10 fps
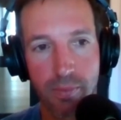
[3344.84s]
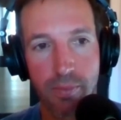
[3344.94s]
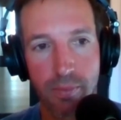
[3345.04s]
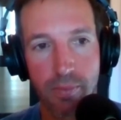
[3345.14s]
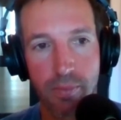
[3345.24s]

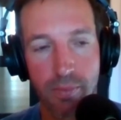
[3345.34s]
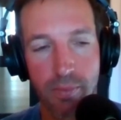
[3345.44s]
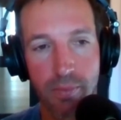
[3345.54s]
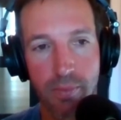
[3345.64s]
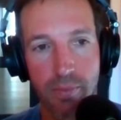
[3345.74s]

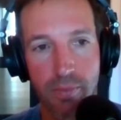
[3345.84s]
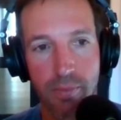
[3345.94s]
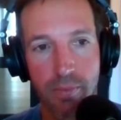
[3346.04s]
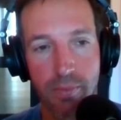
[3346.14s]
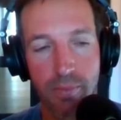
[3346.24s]

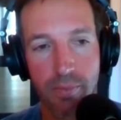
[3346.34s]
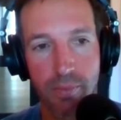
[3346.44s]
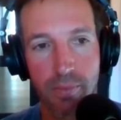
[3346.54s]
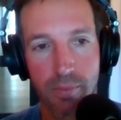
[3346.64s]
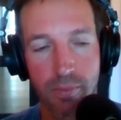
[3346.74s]

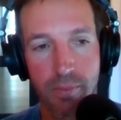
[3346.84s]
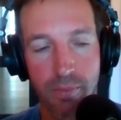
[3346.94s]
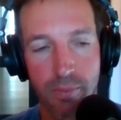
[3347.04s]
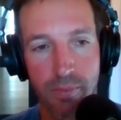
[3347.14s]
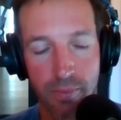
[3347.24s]

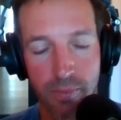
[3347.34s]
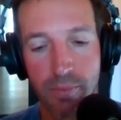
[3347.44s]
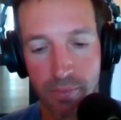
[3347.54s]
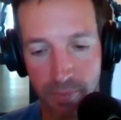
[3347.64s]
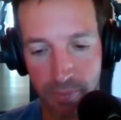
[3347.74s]

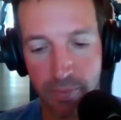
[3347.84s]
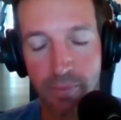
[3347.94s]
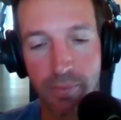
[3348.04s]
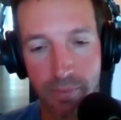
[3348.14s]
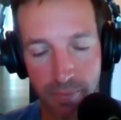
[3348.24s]

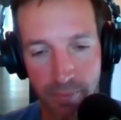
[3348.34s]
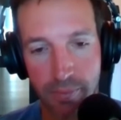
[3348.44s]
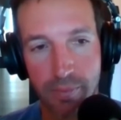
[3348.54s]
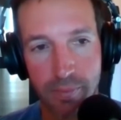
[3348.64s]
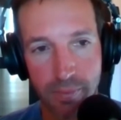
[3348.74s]

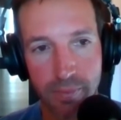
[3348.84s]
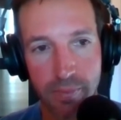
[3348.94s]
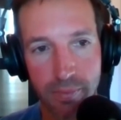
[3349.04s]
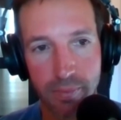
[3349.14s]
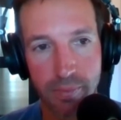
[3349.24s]

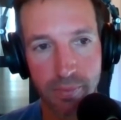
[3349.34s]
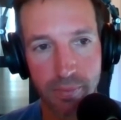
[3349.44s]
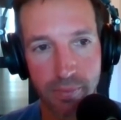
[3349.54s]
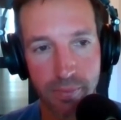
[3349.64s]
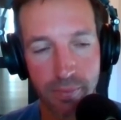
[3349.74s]

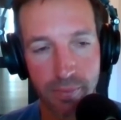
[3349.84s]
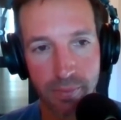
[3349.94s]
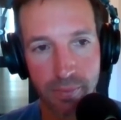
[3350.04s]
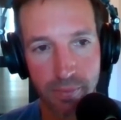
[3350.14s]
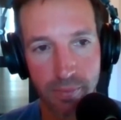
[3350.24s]

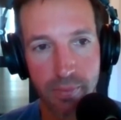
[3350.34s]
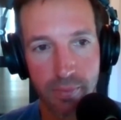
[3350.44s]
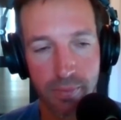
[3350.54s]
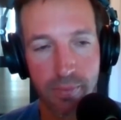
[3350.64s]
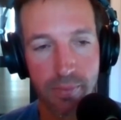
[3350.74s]

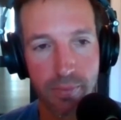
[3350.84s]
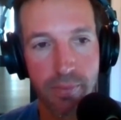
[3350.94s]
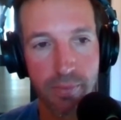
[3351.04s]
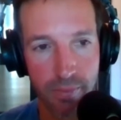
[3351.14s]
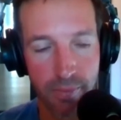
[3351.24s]

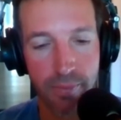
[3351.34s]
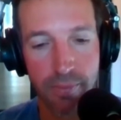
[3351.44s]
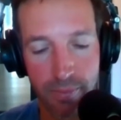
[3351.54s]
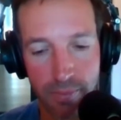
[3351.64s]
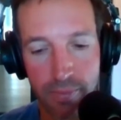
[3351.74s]
(not speaking)